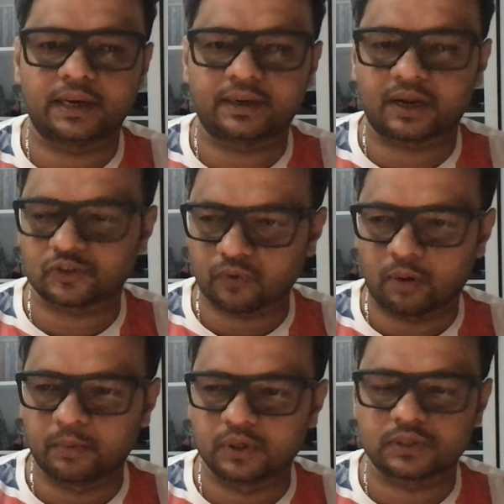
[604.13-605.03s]

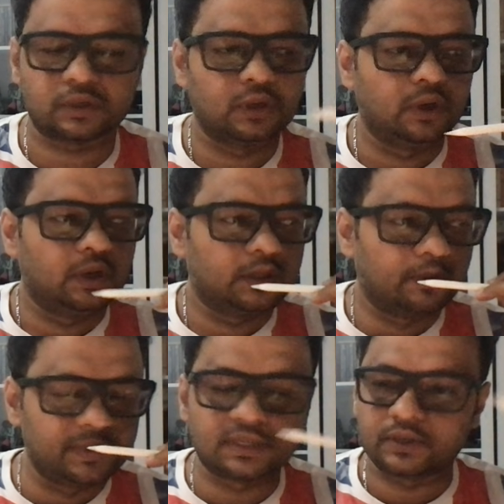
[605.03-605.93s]
transformers, the
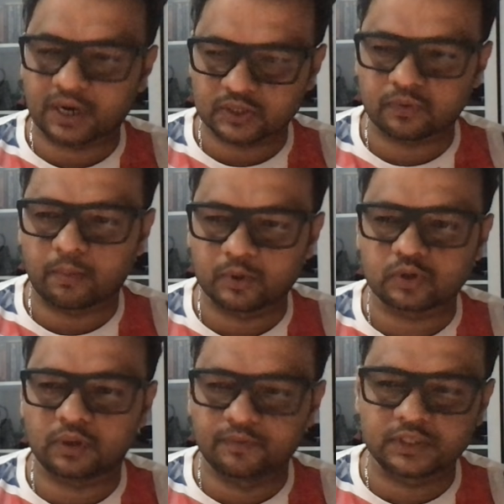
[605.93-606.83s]
vision transformers
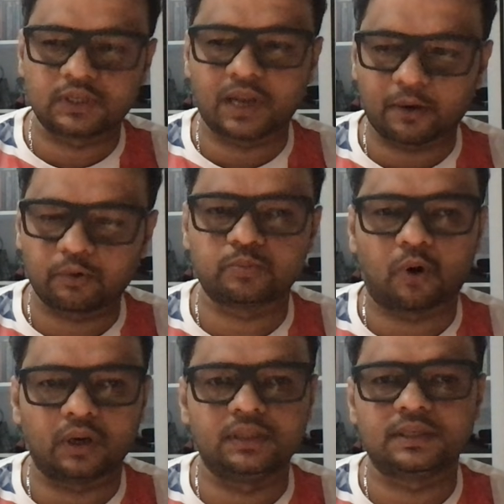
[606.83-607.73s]
or the vision language
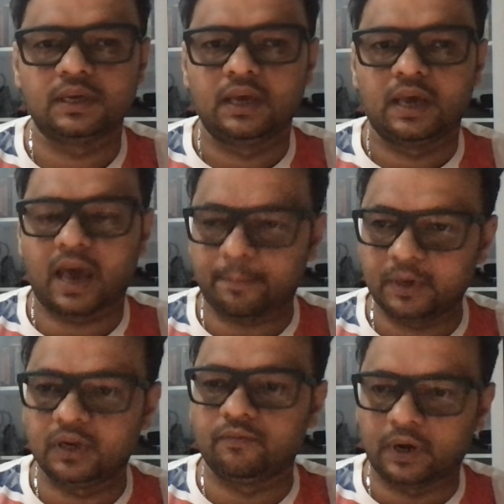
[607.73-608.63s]
models have
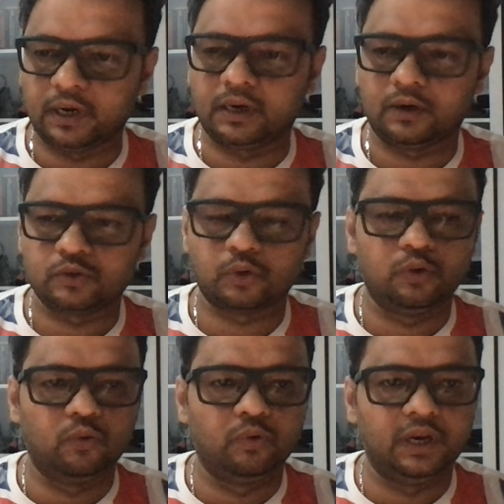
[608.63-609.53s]
been invented. So
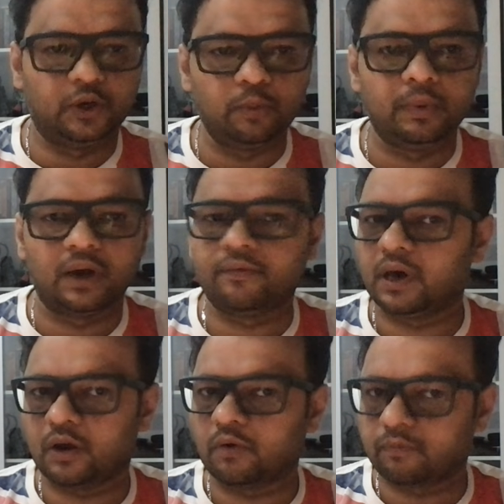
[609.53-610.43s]
you need to be
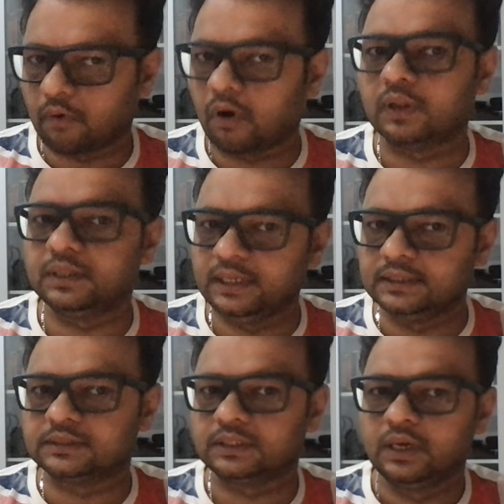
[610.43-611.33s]
aware of all
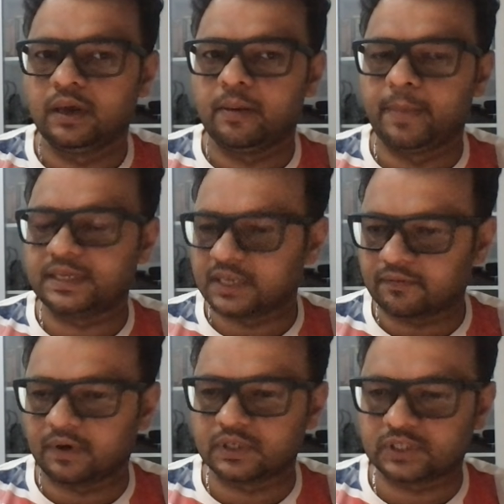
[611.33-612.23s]
these basic
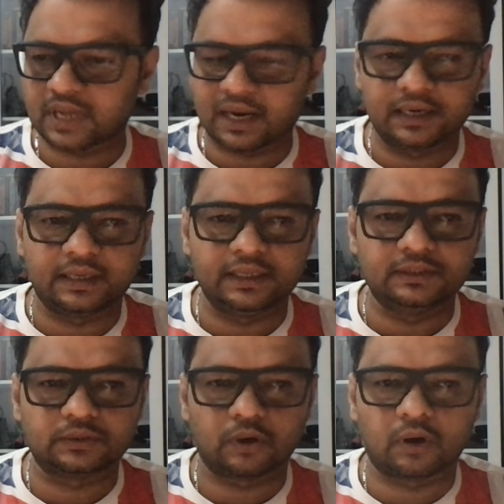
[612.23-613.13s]

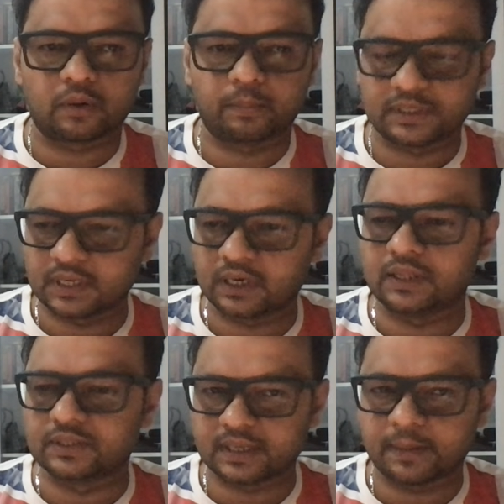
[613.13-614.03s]
functionalities or basic
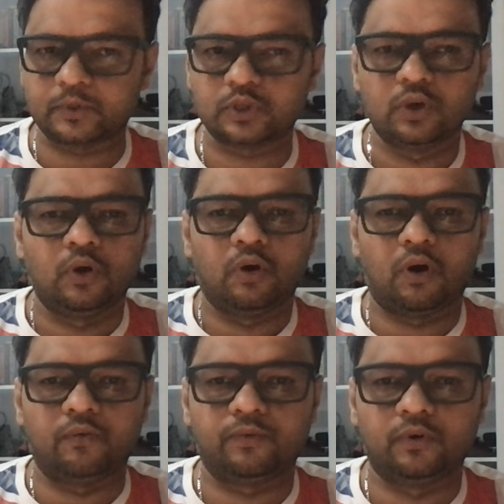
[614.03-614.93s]
concepts
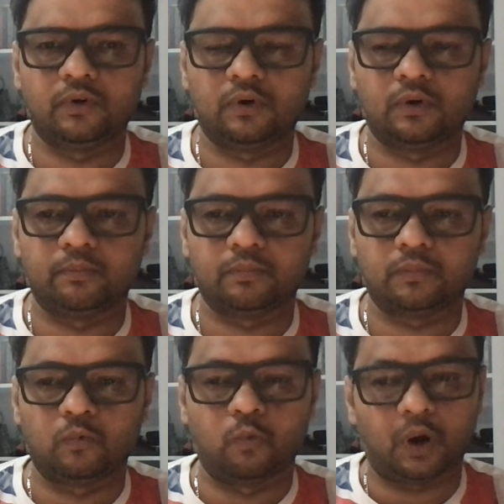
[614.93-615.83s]
of
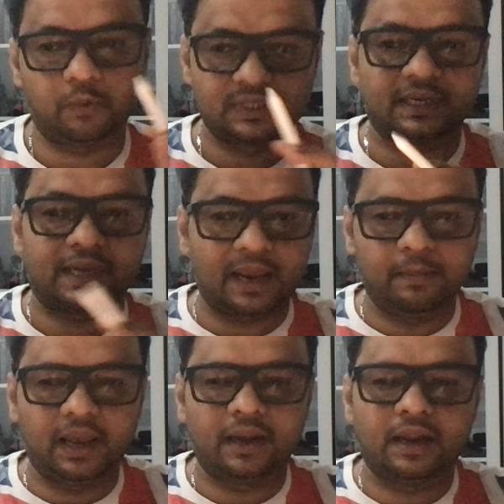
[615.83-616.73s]
what was the
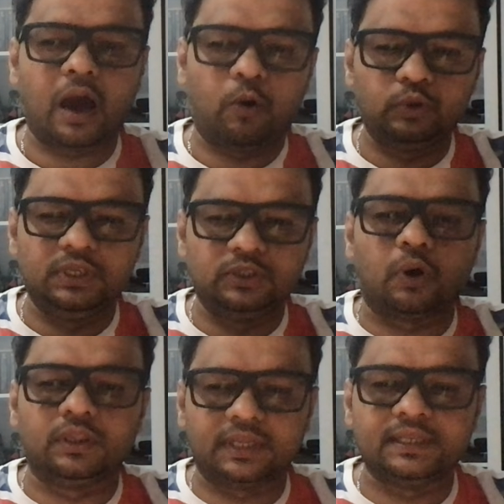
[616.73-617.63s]
timeline, how these
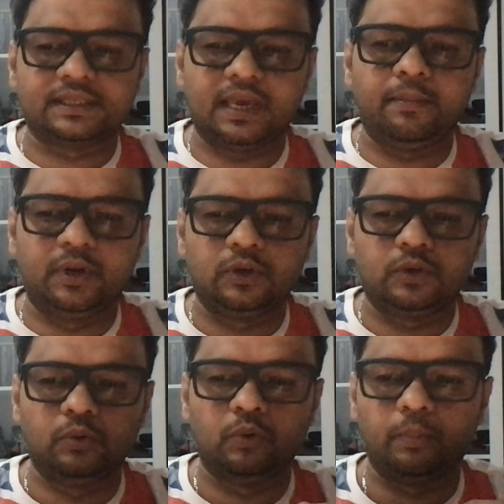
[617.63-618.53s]
all things came
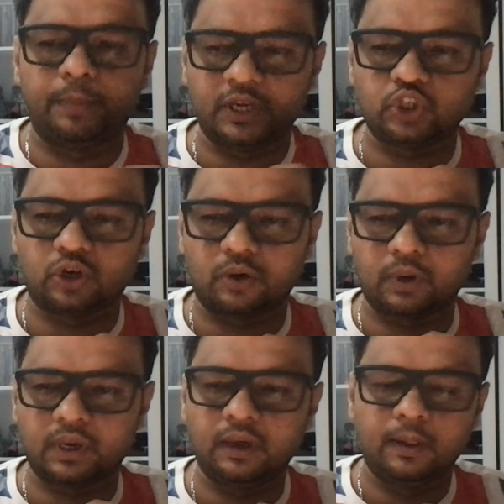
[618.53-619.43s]
into picture.
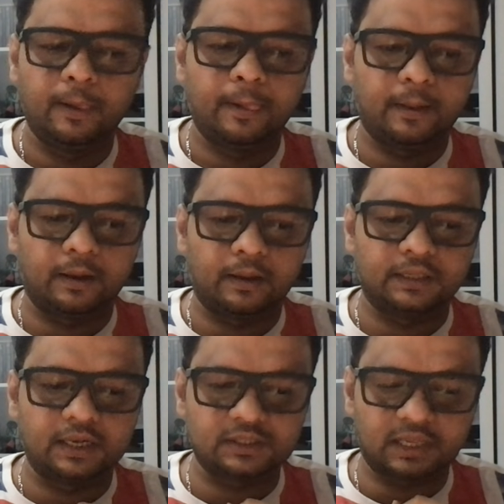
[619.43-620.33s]
Okay,
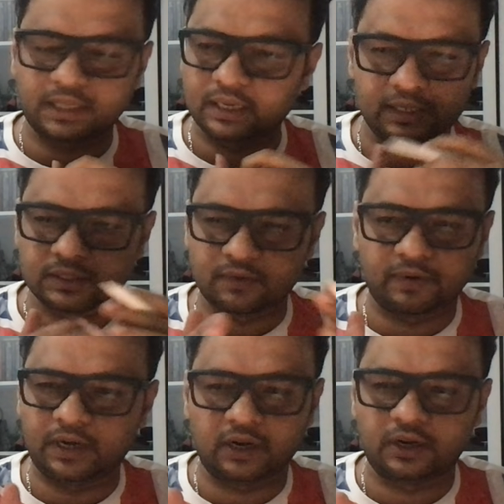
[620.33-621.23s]
there is nothing is
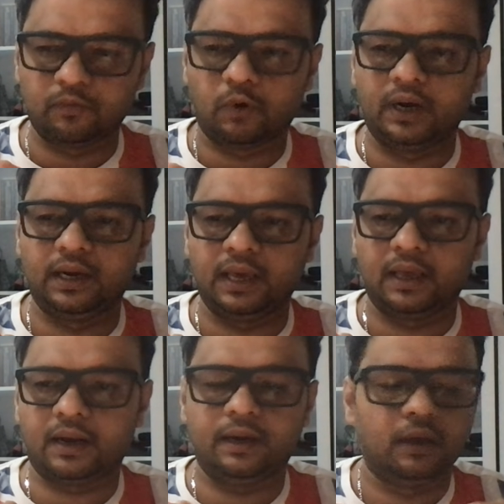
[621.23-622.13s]
invented in one day,
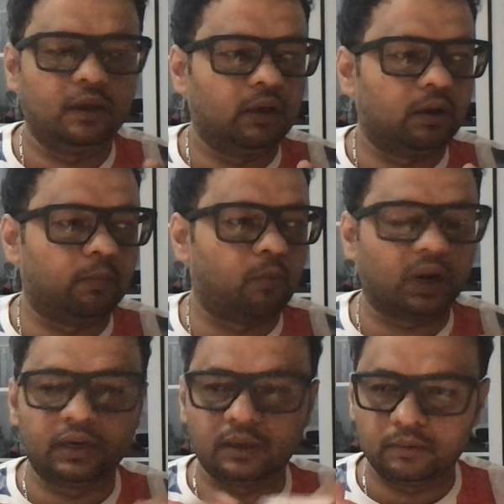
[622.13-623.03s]
right?
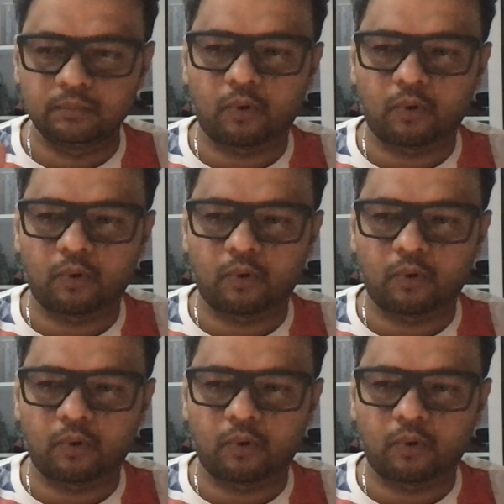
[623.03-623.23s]
Modern